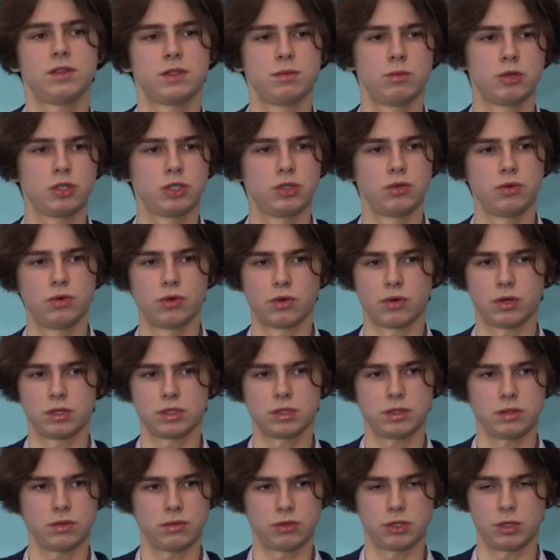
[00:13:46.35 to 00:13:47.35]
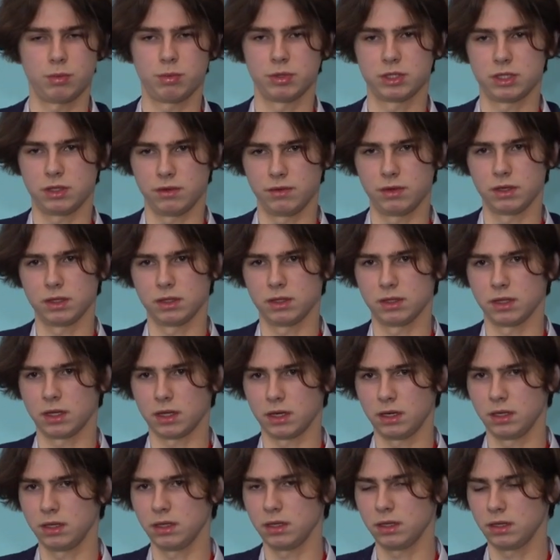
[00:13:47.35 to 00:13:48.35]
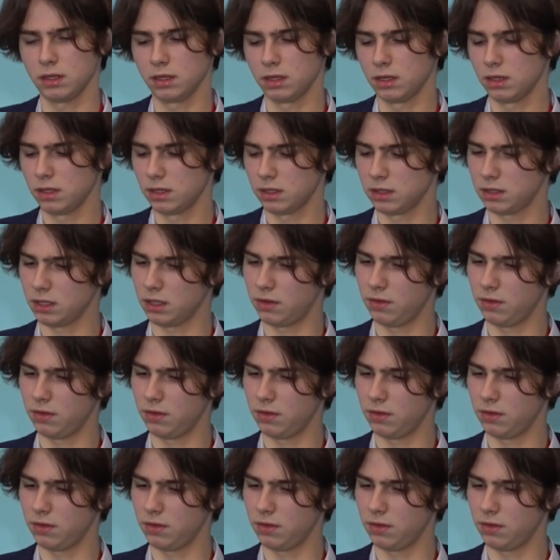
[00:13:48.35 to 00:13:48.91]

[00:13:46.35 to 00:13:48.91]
It allows us to